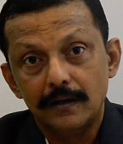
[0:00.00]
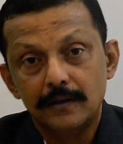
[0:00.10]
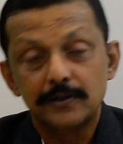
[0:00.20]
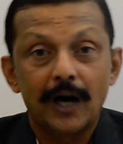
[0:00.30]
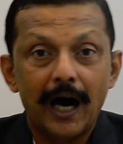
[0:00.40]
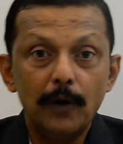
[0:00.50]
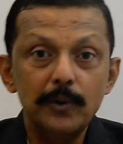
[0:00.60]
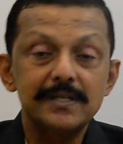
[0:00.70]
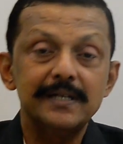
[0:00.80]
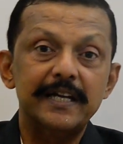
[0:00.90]
So how
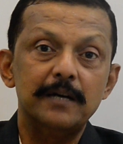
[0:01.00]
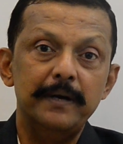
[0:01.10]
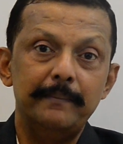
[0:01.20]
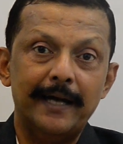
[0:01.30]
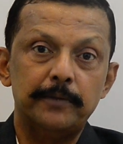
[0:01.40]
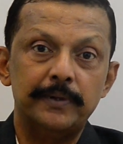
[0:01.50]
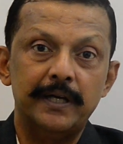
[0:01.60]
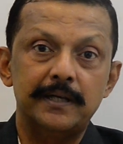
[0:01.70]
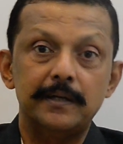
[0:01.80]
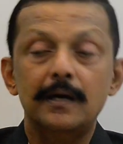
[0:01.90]
is the data being
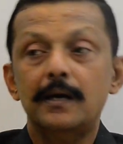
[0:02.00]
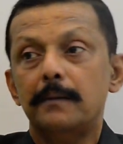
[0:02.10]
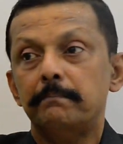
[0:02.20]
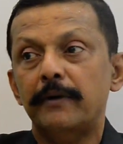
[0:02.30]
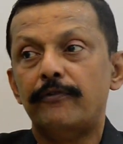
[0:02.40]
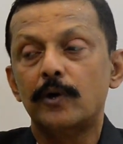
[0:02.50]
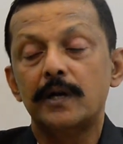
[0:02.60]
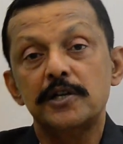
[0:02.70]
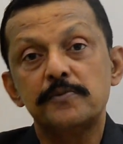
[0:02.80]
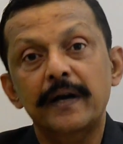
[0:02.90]
manipulated before it
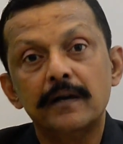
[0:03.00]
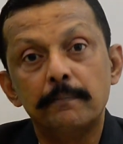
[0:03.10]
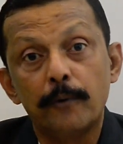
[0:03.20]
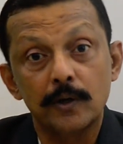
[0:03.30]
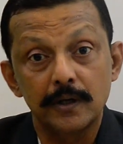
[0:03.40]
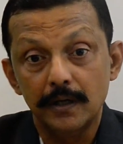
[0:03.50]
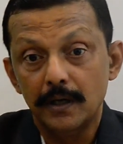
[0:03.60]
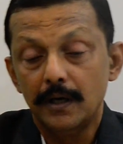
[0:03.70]
is being reported